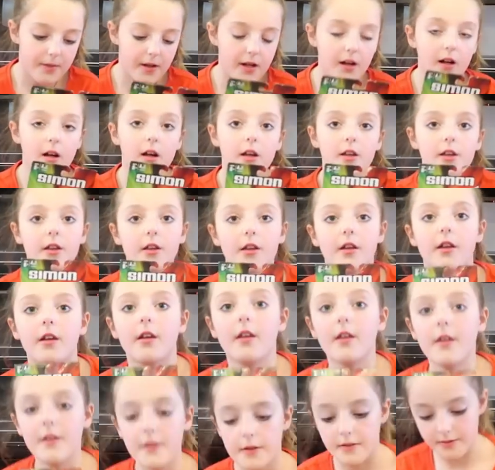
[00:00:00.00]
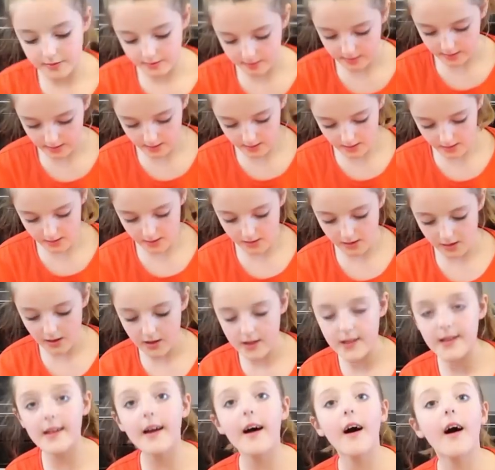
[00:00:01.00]
I used to have a big one of
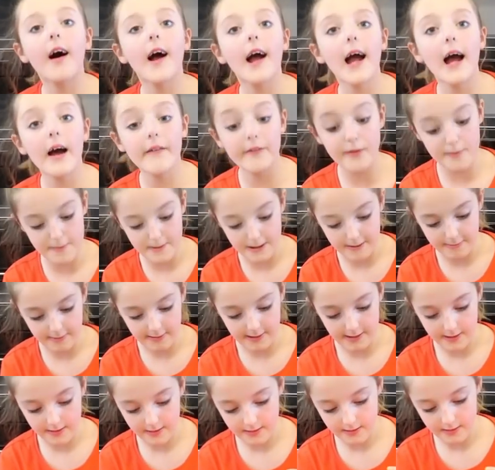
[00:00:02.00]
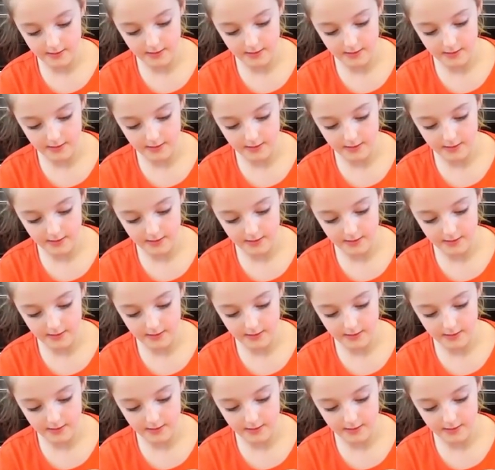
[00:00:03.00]
those when yeah, I was I little.